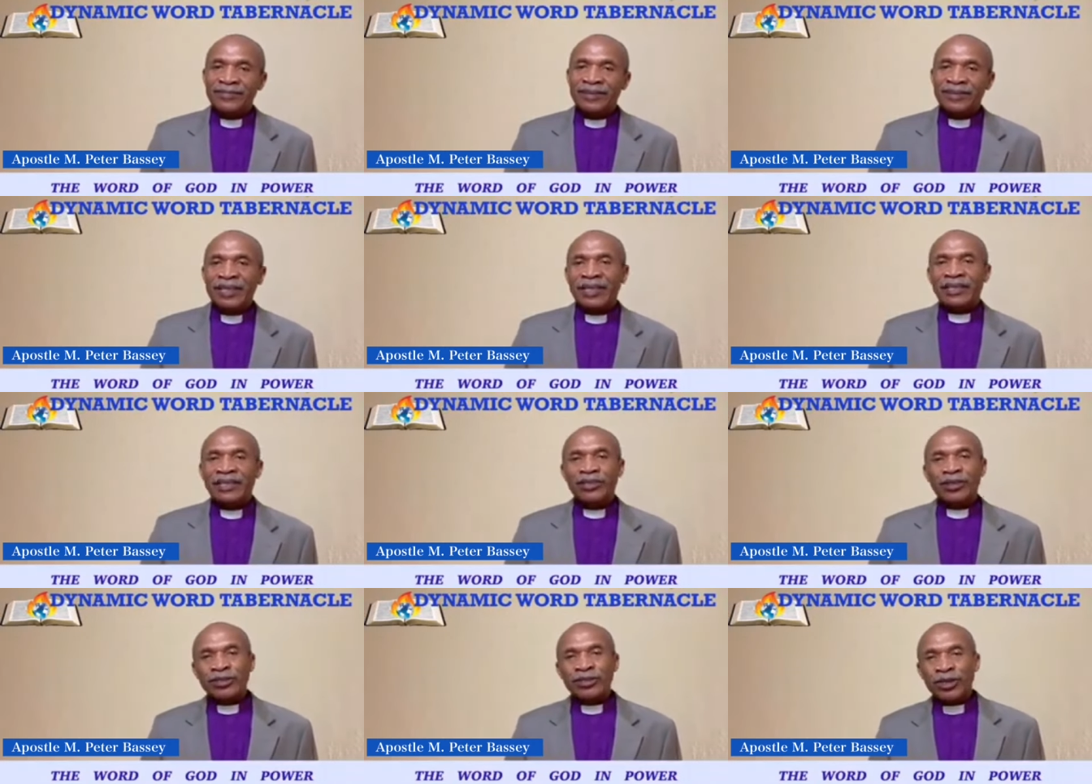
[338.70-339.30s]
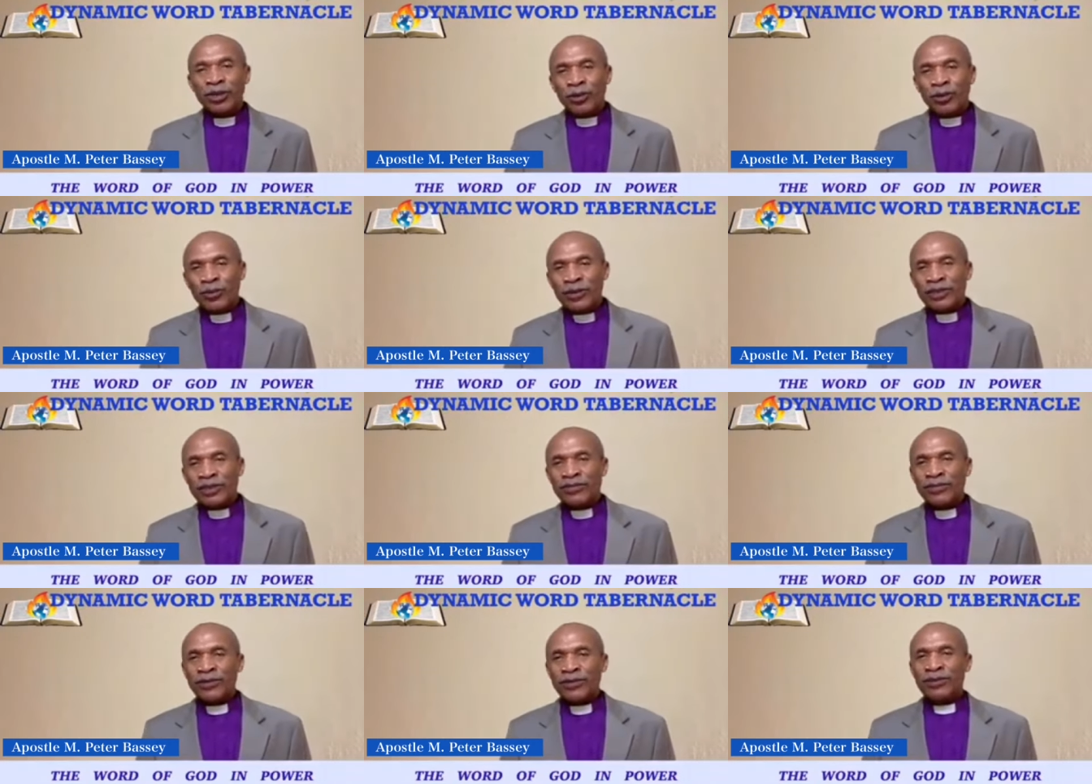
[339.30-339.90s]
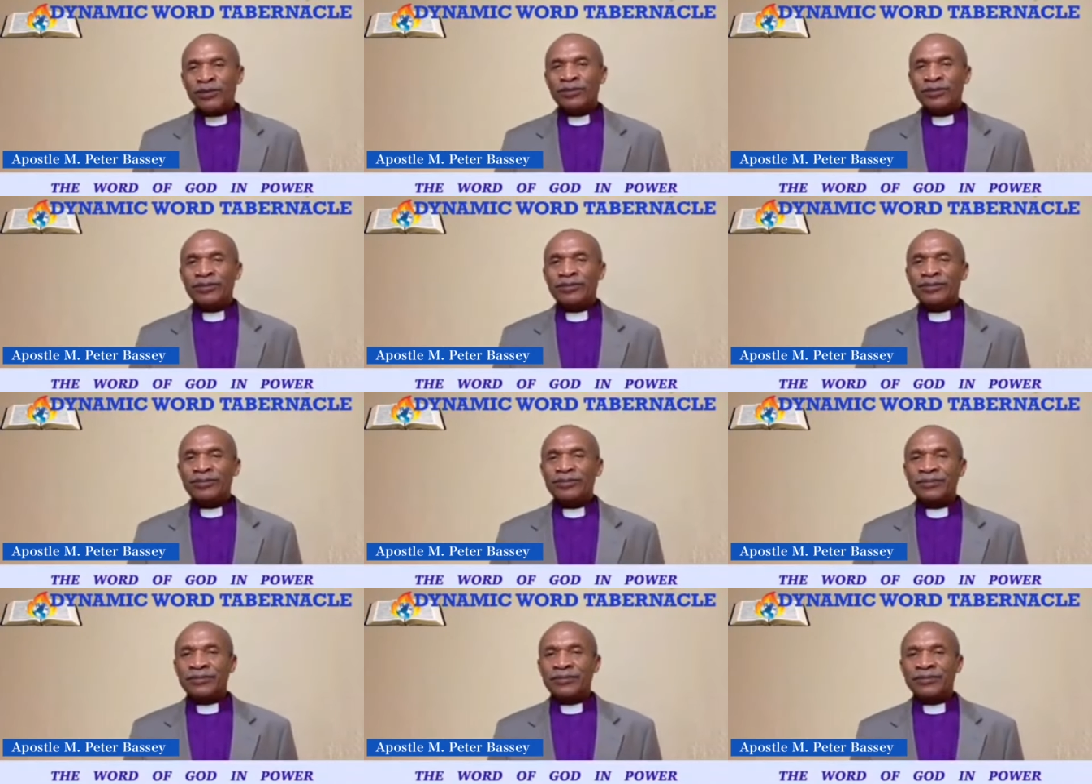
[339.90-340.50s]
It does not always follow.
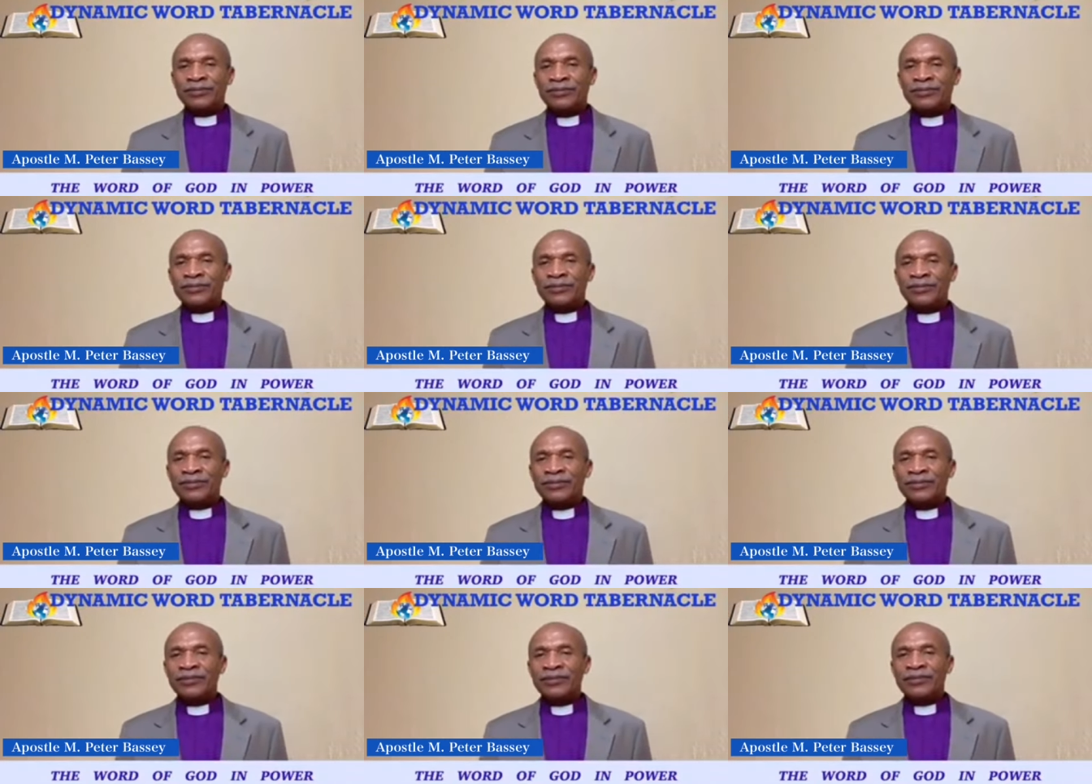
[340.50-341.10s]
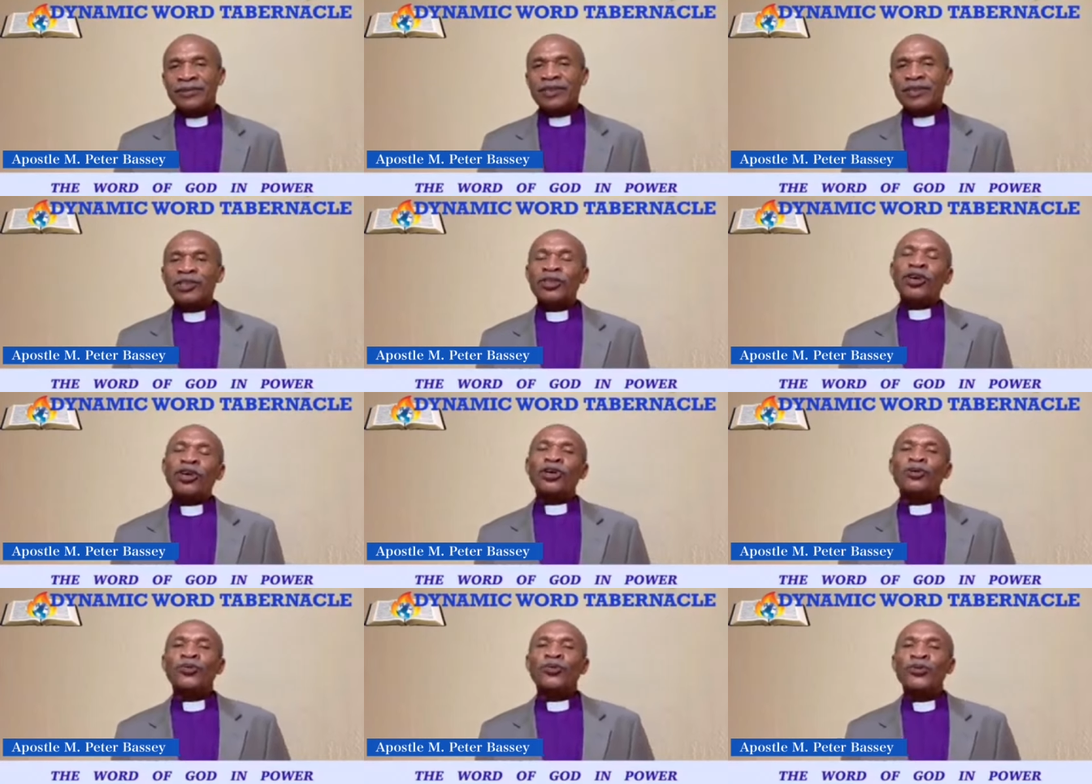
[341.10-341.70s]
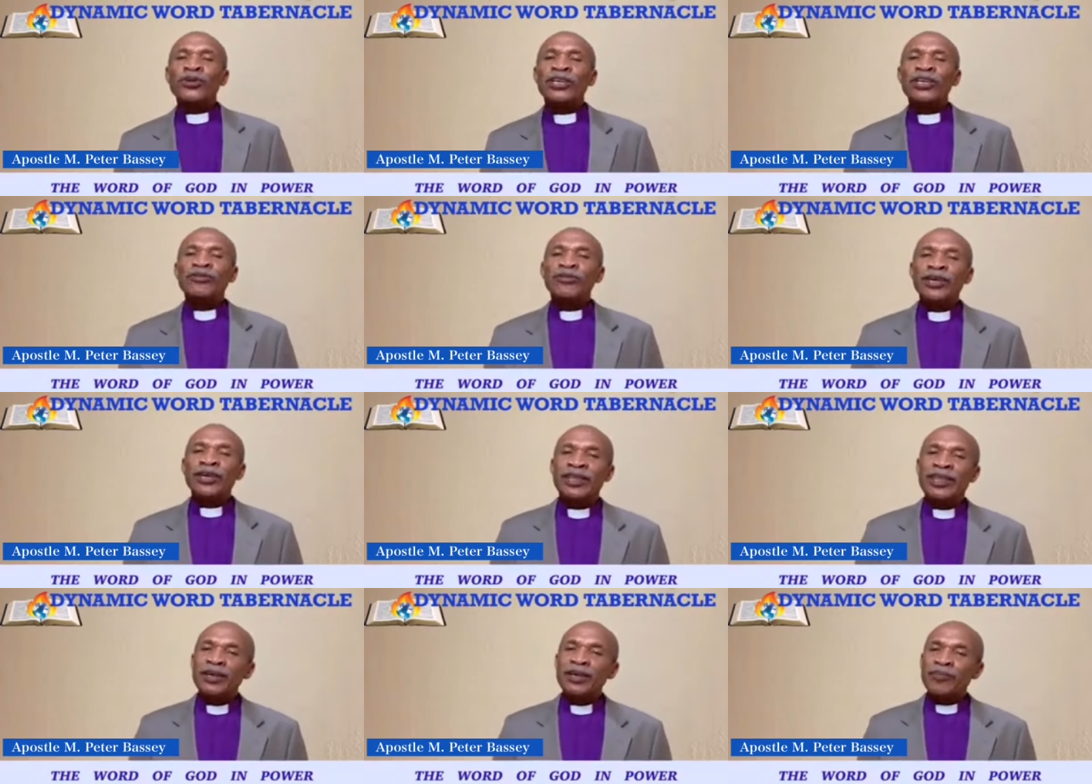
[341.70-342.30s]
God won't give
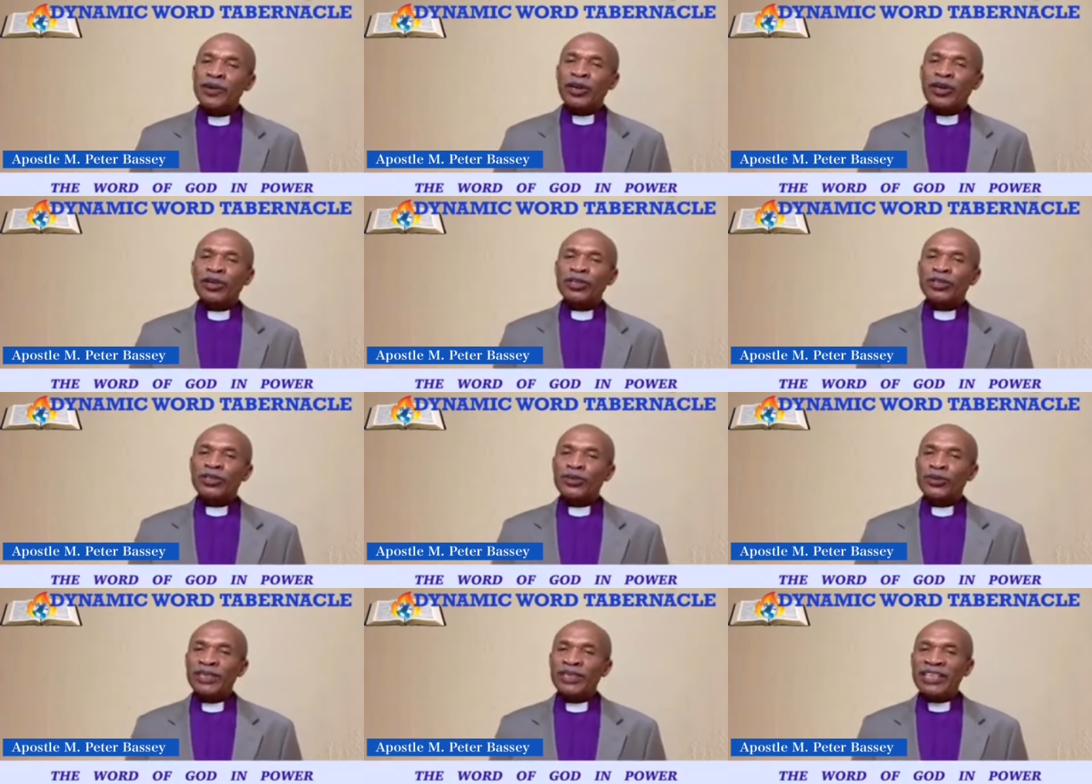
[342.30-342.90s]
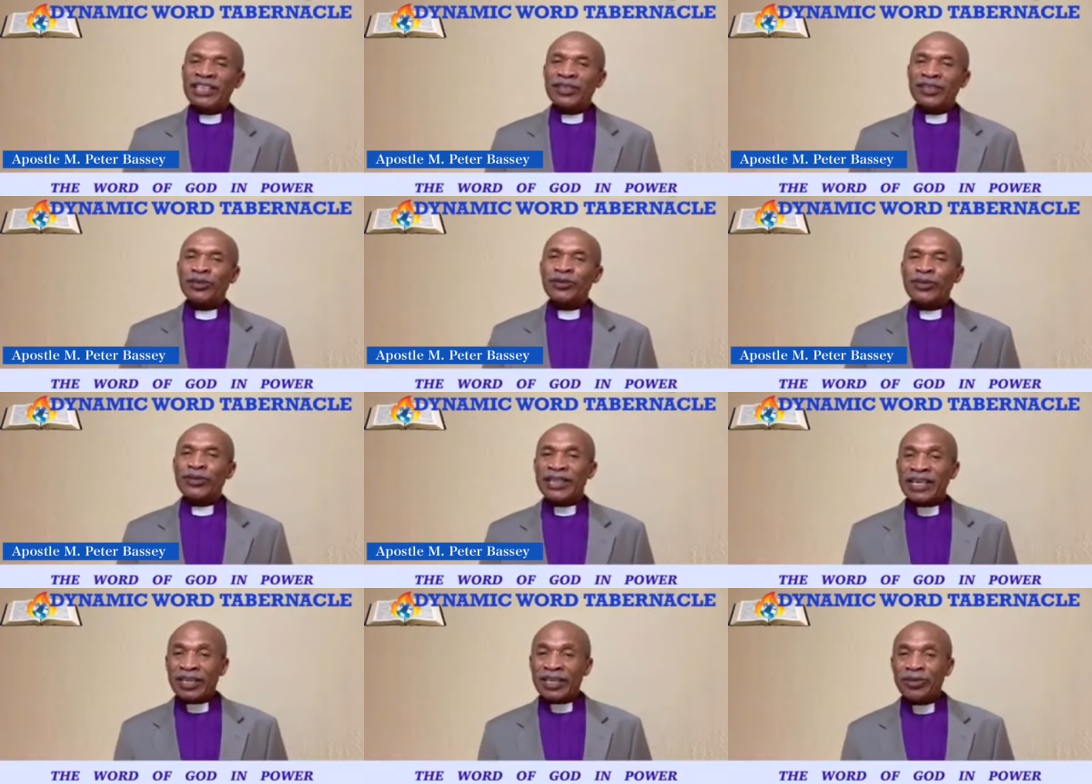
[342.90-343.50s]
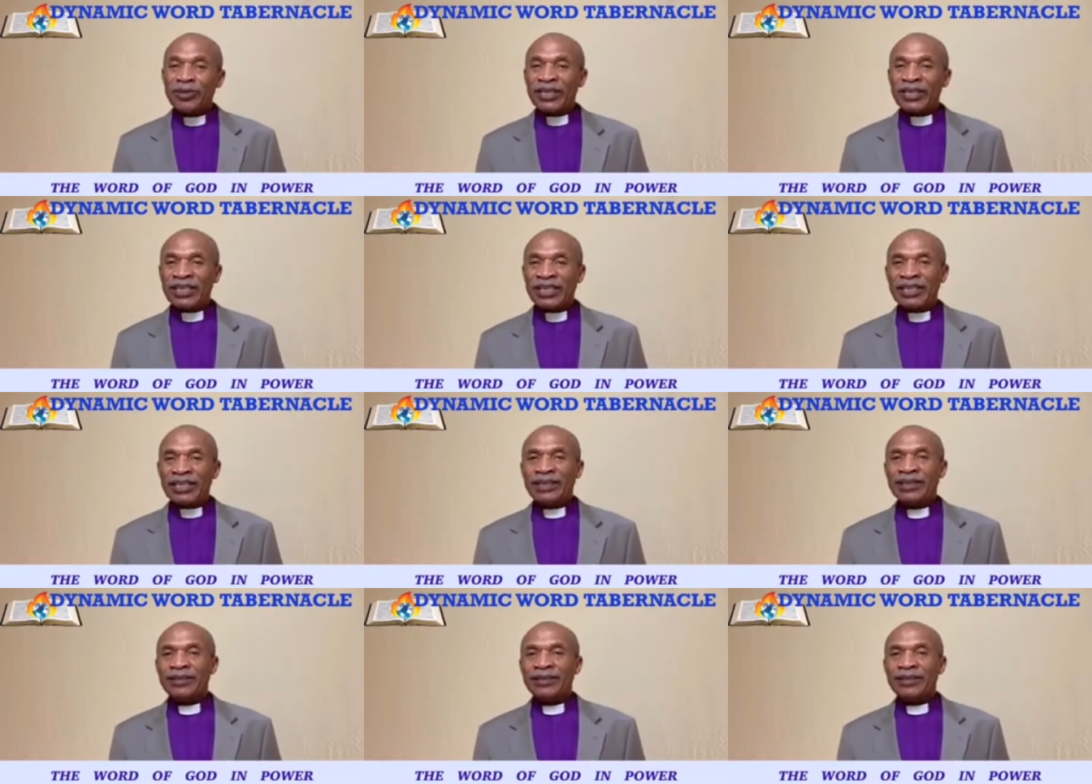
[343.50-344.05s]
you a thing because you need you think you need it.